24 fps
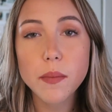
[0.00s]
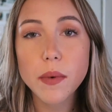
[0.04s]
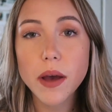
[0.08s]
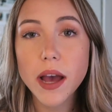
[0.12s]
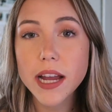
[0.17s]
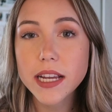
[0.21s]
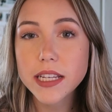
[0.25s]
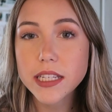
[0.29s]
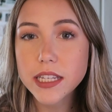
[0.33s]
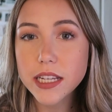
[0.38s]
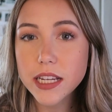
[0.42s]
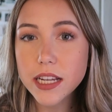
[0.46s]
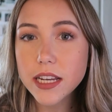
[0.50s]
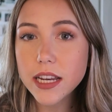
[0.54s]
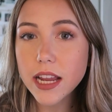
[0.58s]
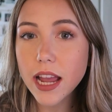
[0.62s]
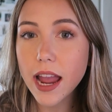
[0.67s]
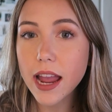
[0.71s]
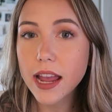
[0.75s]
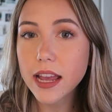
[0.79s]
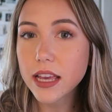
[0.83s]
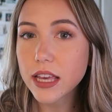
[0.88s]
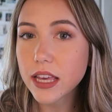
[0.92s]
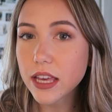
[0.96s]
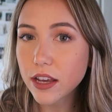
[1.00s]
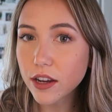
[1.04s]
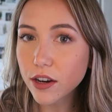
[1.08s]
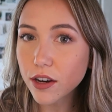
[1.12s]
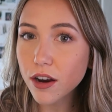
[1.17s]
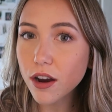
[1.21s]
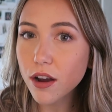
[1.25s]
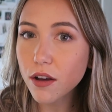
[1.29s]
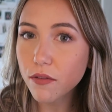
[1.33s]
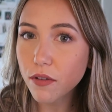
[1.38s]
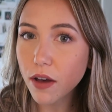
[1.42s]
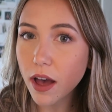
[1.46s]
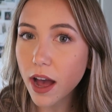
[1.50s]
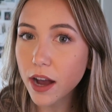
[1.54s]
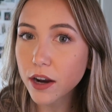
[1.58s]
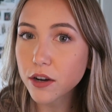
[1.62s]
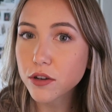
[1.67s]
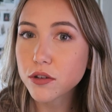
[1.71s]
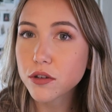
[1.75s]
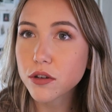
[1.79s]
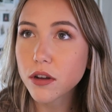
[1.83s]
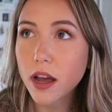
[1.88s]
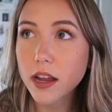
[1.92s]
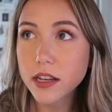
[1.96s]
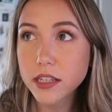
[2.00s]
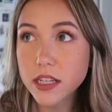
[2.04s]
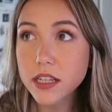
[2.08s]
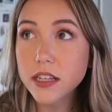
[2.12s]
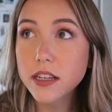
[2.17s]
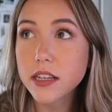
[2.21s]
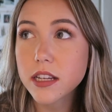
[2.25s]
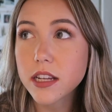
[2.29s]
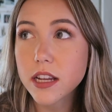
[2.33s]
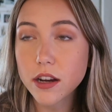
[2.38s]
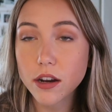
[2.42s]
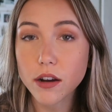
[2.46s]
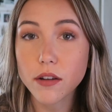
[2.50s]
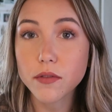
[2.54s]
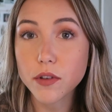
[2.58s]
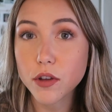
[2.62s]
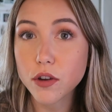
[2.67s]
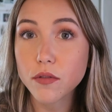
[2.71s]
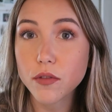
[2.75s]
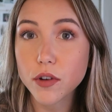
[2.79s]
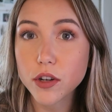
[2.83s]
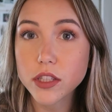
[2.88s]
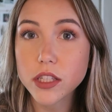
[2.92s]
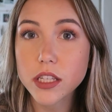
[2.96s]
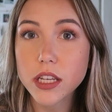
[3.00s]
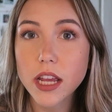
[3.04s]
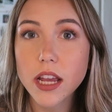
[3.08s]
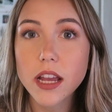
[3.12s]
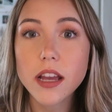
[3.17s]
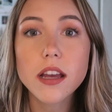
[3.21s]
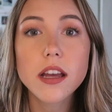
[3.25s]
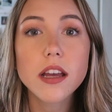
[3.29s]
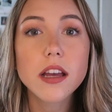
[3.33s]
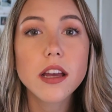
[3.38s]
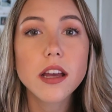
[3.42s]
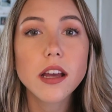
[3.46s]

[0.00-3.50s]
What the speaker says: I did a year of university.